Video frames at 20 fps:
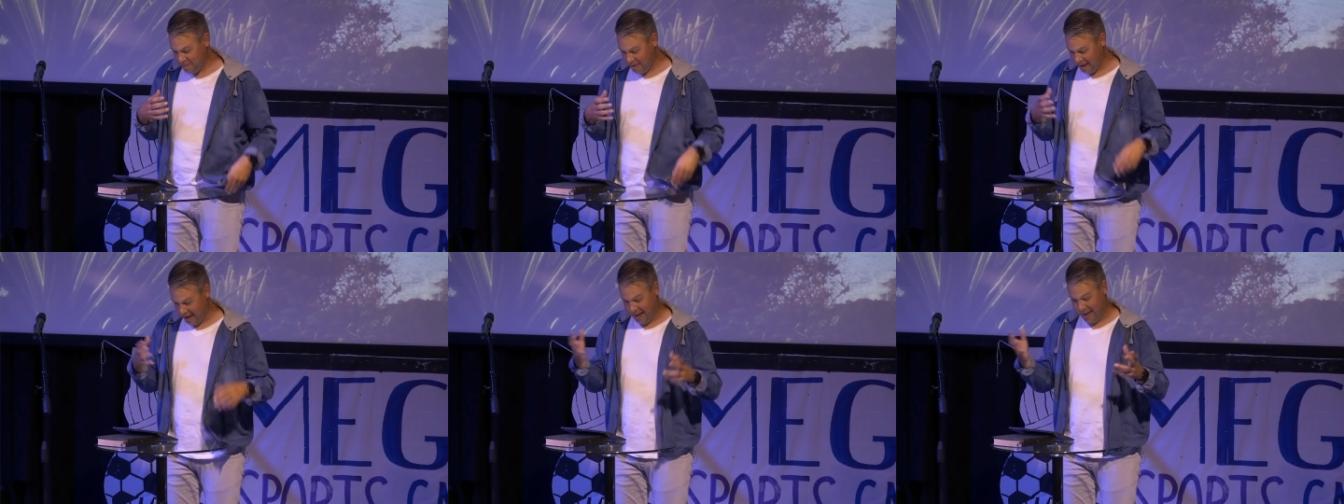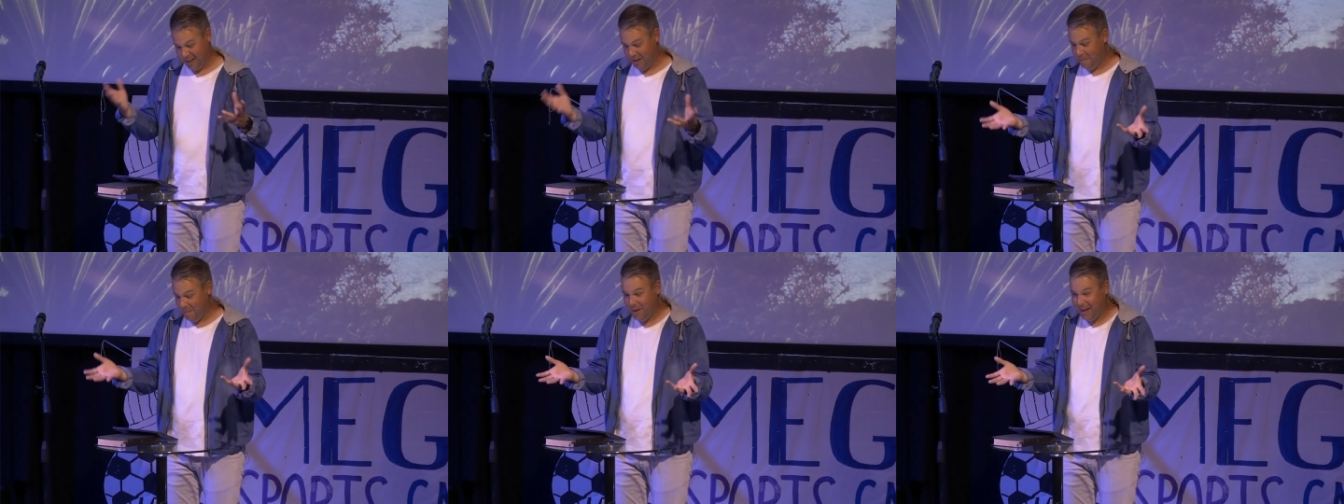
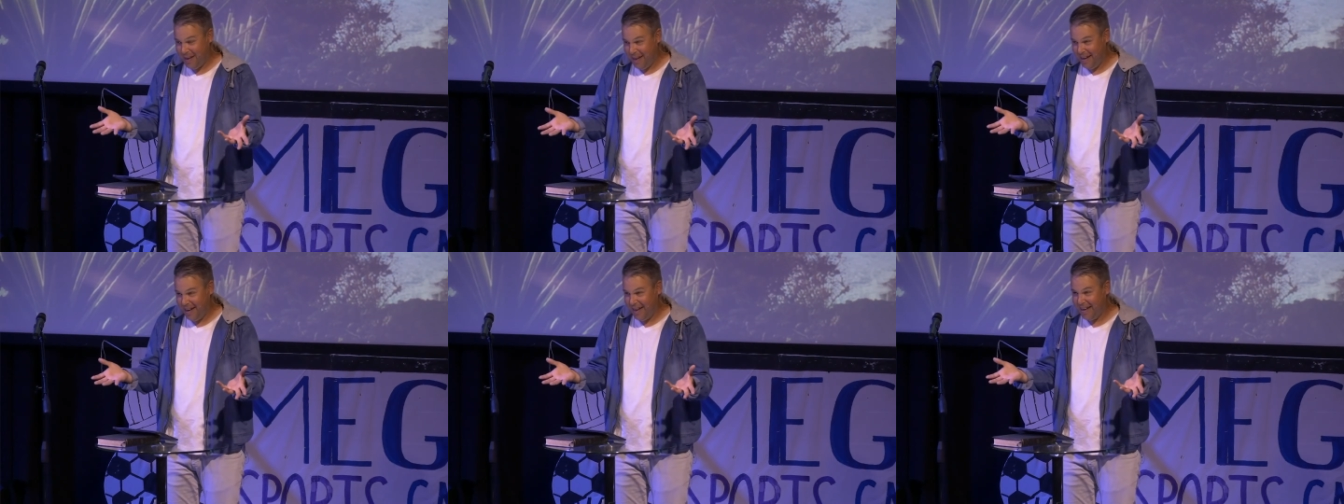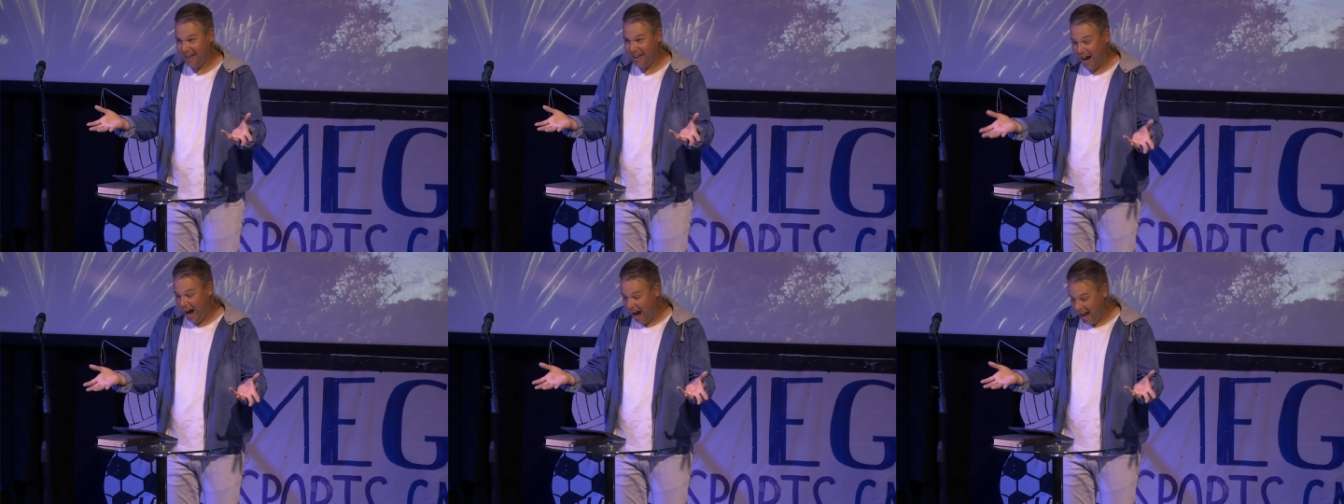in the
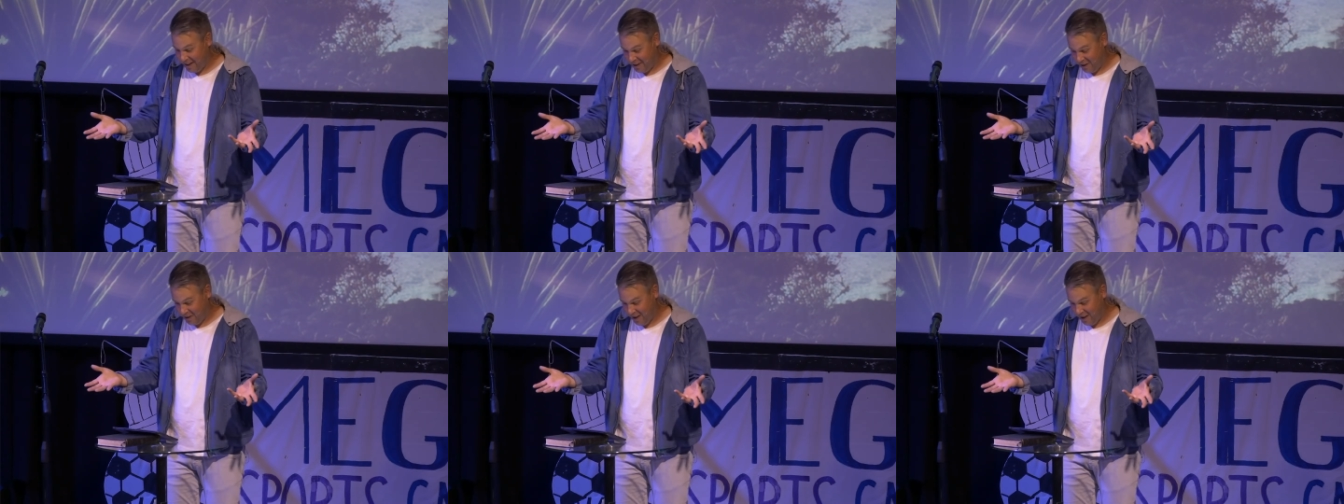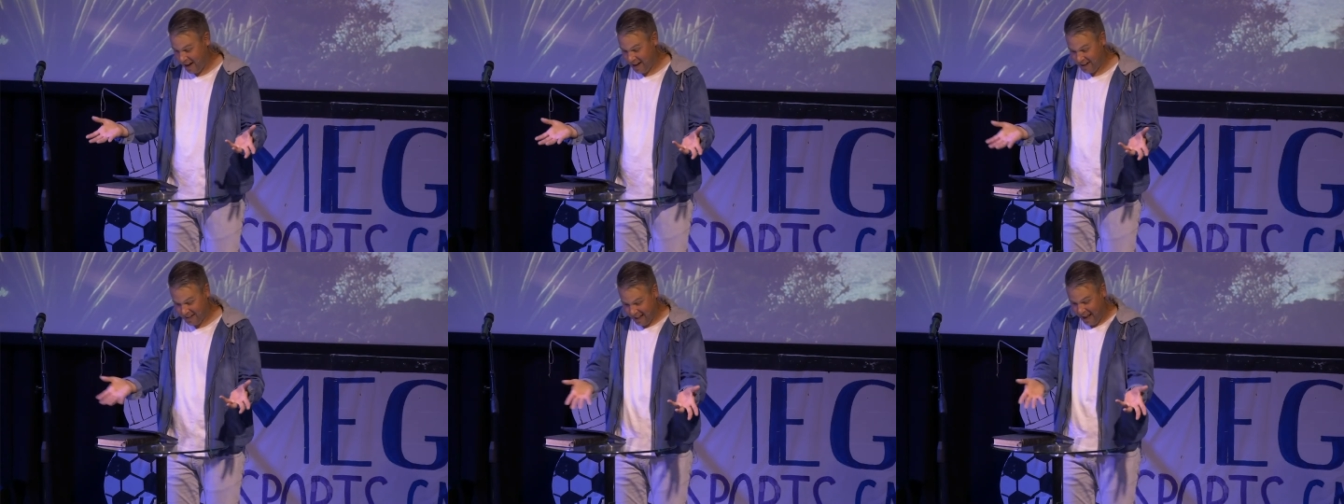beginning, God
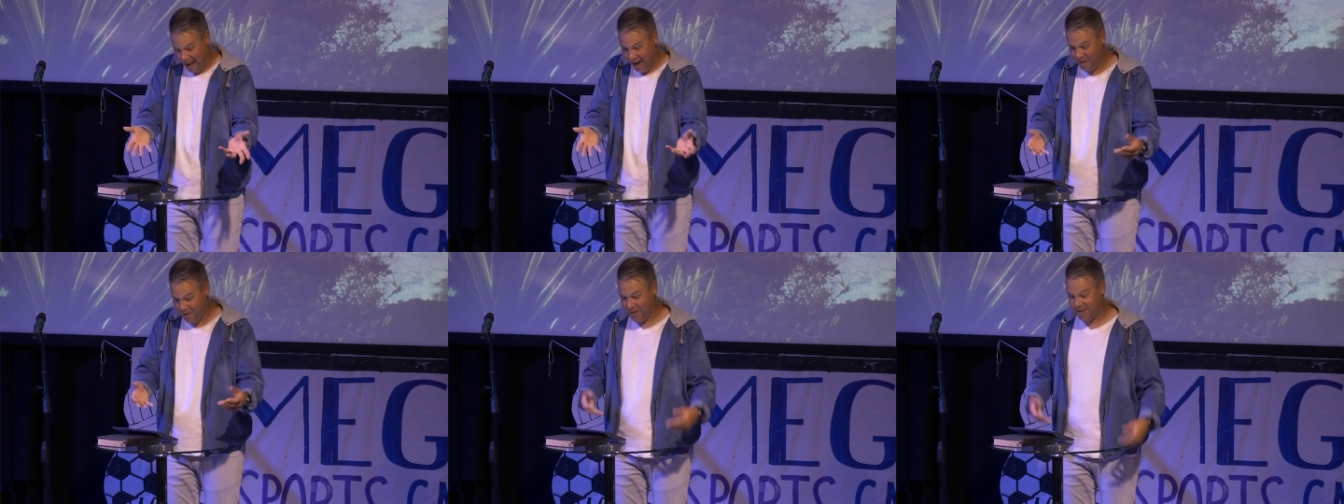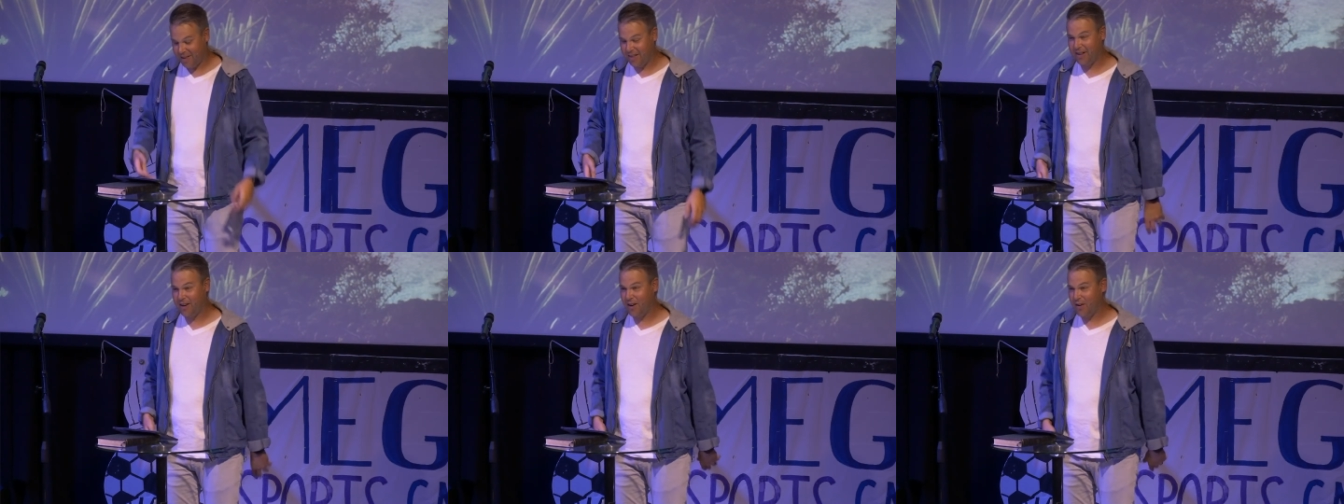created the
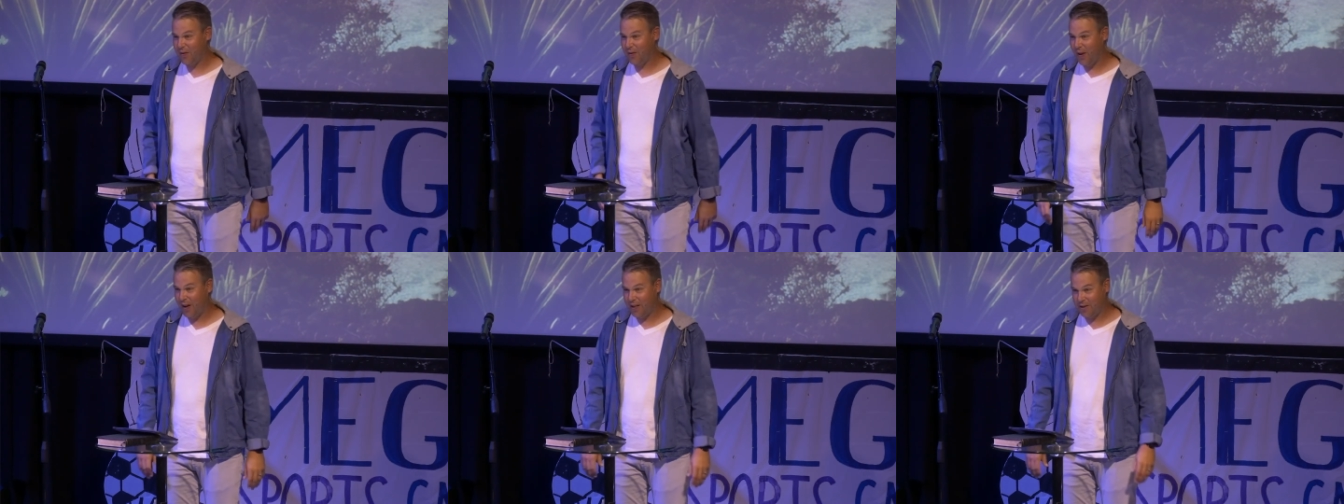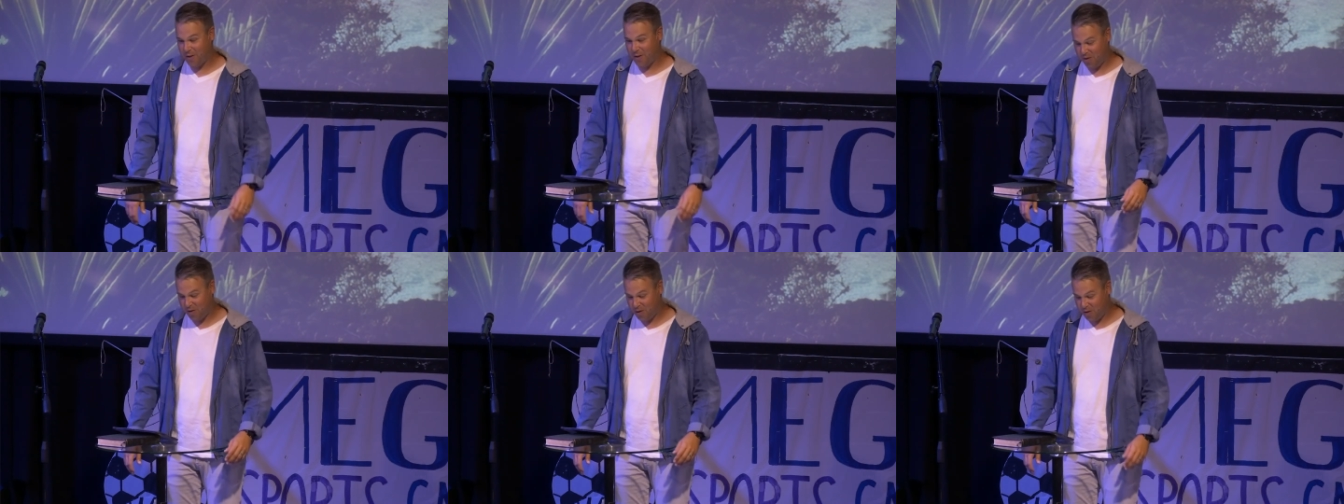heavens and the earth.
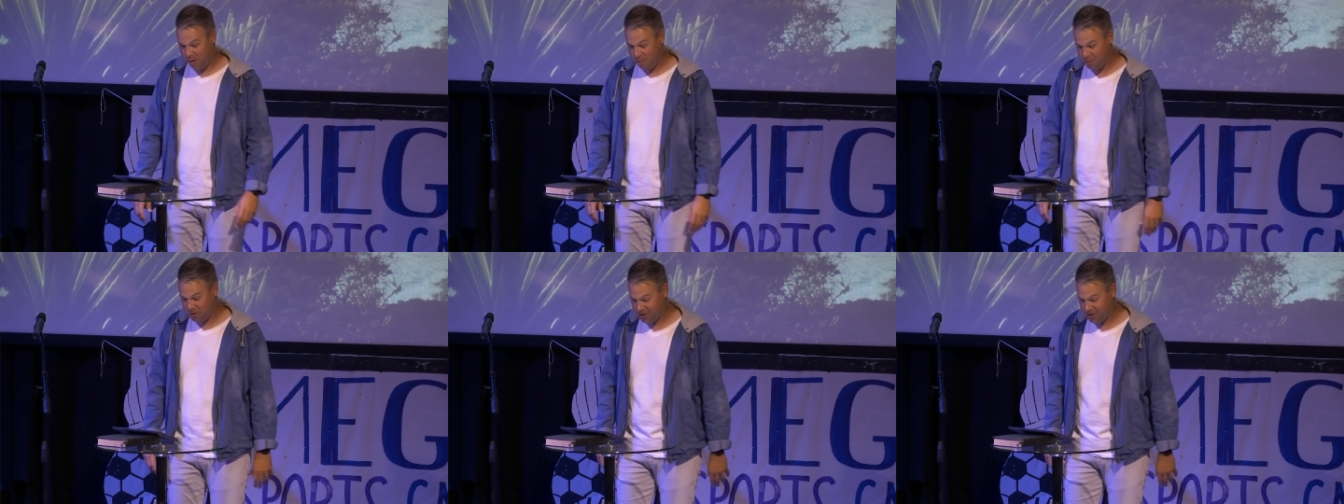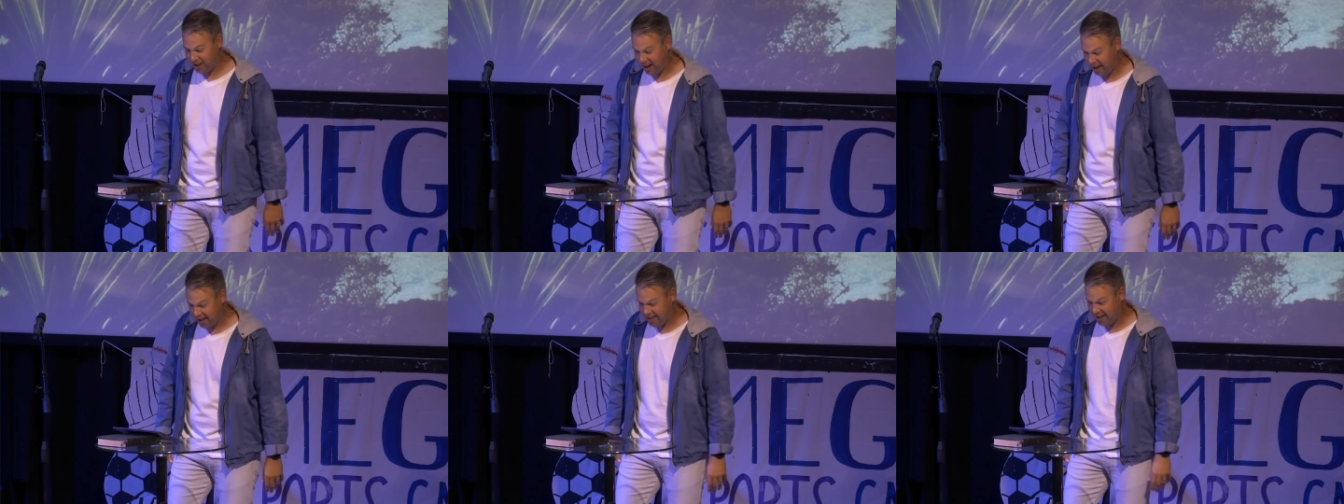That's what Scripture
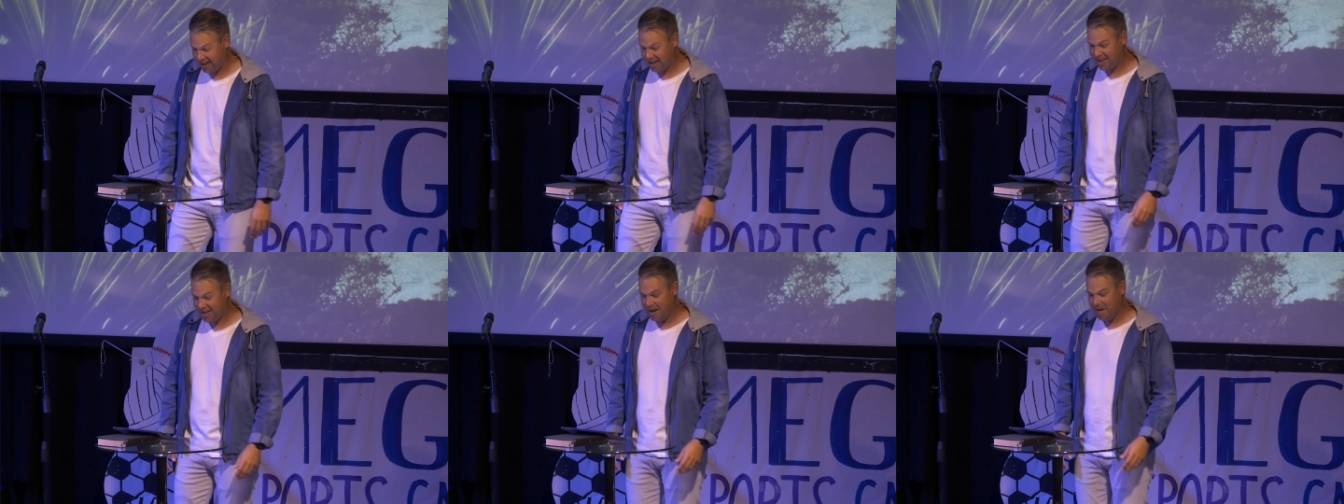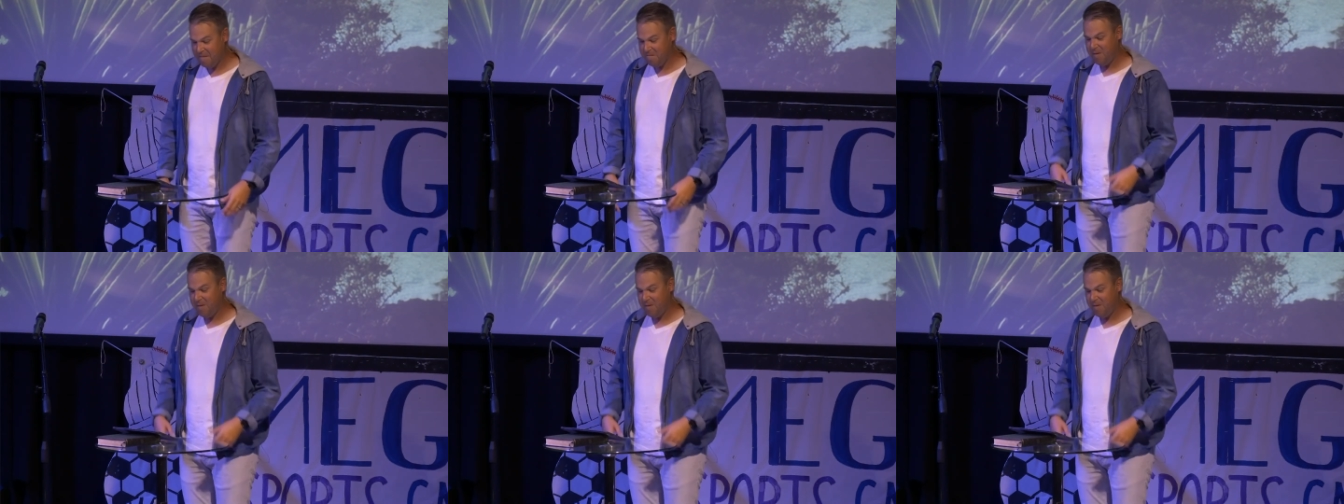tells us.